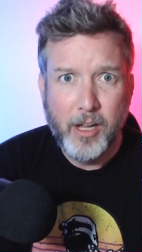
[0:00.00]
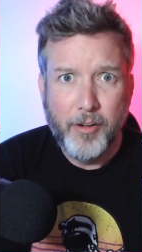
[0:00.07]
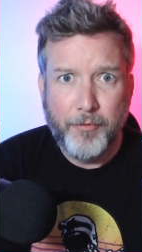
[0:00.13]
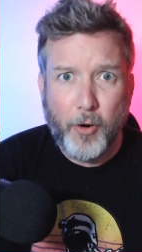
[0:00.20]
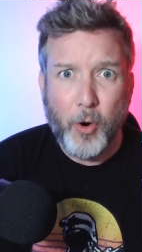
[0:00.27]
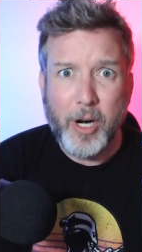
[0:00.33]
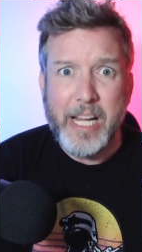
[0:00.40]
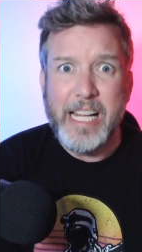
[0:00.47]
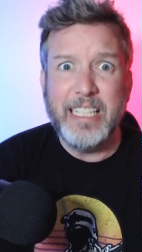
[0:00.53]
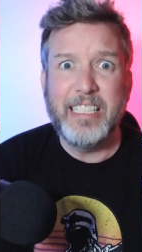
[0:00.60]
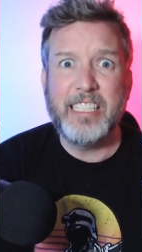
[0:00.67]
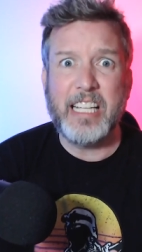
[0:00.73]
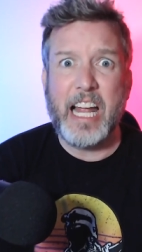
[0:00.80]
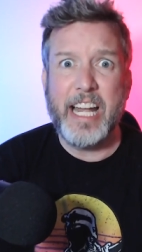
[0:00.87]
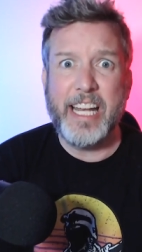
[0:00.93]
for
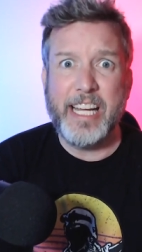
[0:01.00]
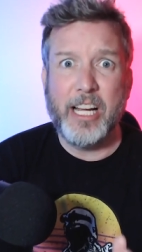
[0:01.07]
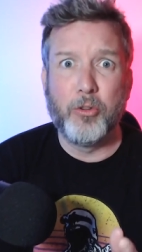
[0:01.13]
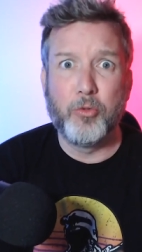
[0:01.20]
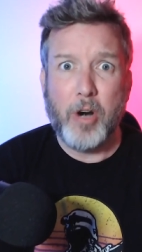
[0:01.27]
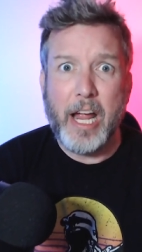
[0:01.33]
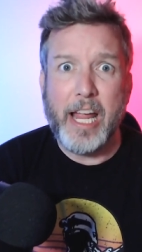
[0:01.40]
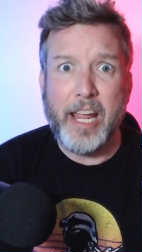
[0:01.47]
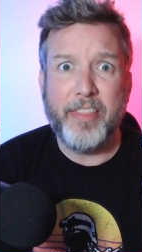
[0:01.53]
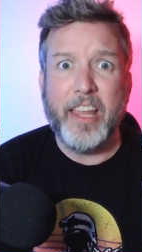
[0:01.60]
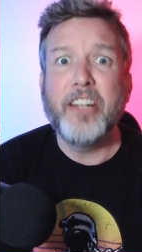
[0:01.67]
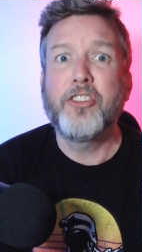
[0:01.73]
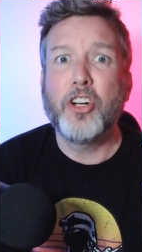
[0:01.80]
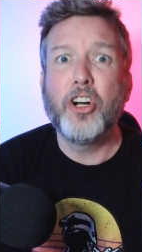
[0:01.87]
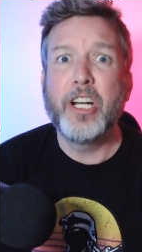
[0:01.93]
inciting a riot
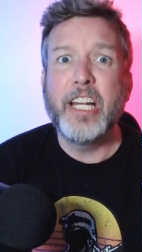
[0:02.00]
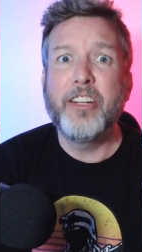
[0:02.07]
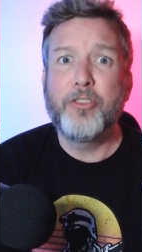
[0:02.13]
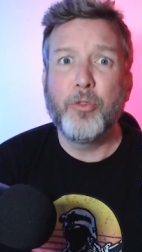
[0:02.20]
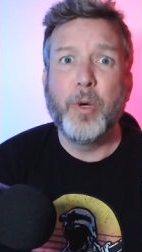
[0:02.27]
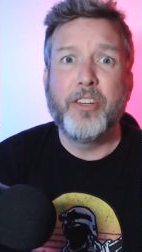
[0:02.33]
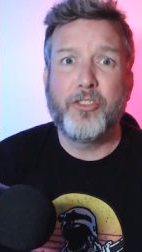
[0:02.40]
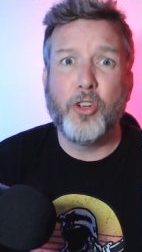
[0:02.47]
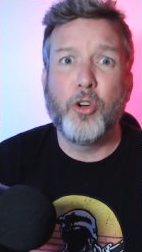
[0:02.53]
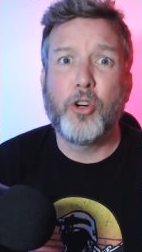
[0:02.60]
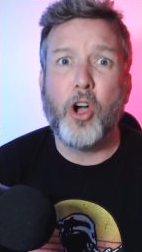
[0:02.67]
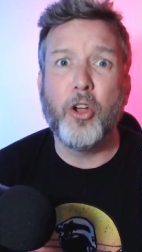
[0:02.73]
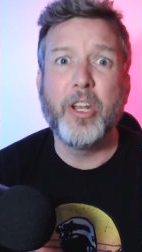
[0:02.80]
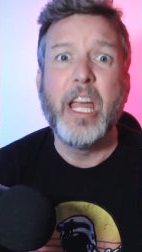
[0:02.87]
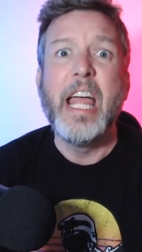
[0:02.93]
that turned into a
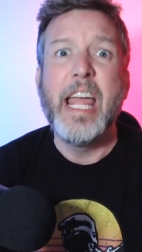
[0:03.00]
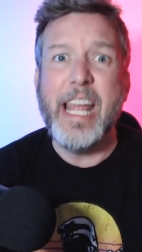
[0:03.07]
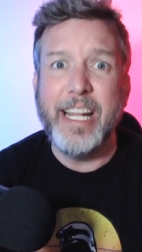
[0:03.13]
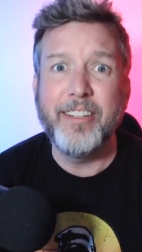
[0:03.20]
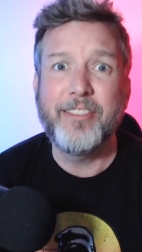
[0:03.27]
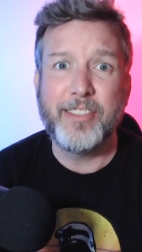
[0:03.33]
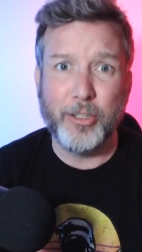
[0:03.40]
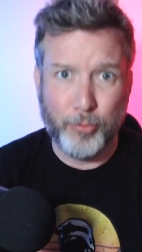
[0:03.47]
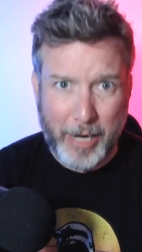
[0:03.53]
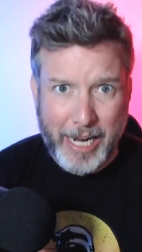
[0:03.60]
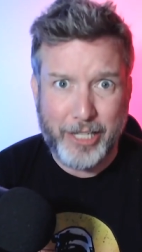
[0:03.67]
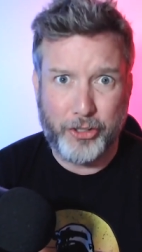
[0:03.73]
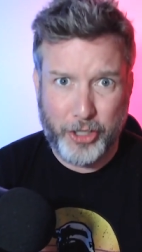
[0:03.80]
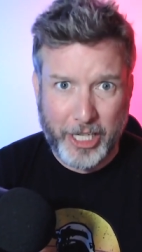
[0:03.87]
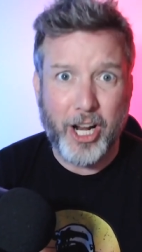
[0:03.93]
so-called
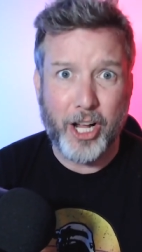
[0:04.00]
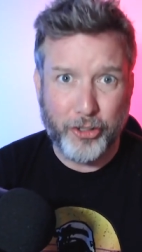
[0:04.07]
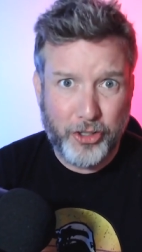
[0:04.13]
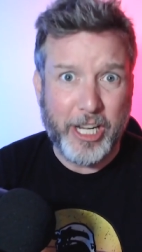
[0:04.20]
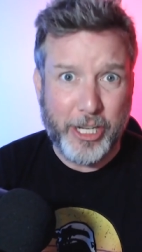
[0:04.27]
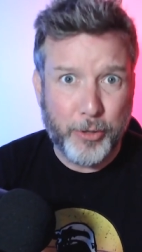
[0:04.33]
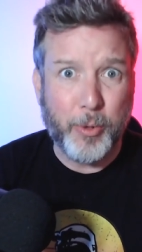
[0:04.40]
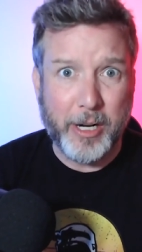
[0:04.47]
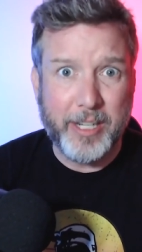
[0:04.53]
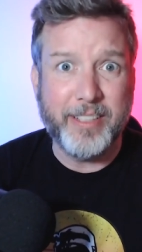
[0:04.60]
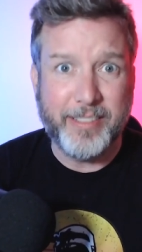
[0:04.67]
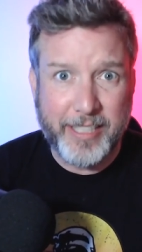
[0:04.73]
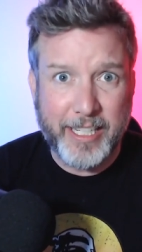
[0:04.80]
insurrection on January